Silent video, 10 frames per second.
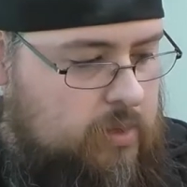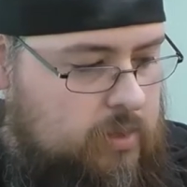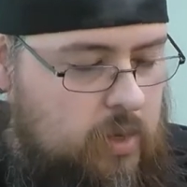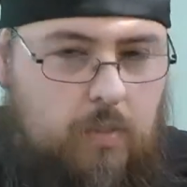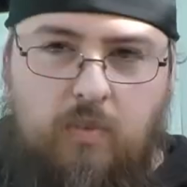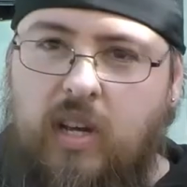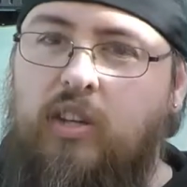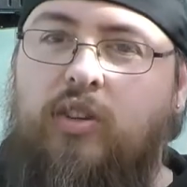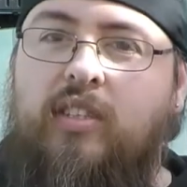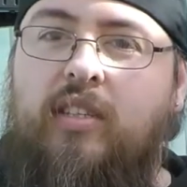So I'm really
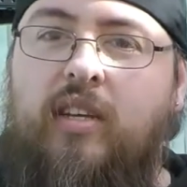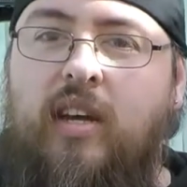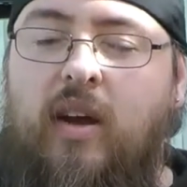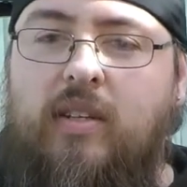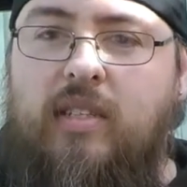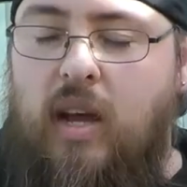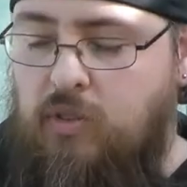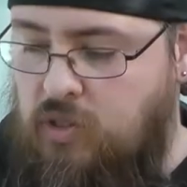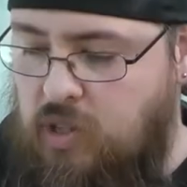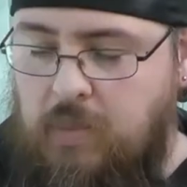interested to hear how it
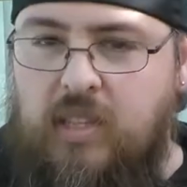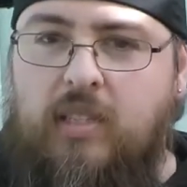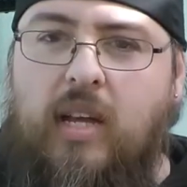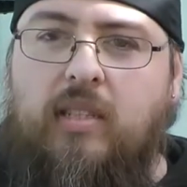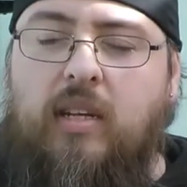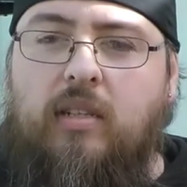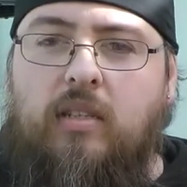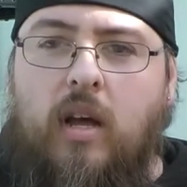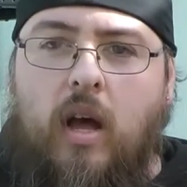sounds and some of the settings.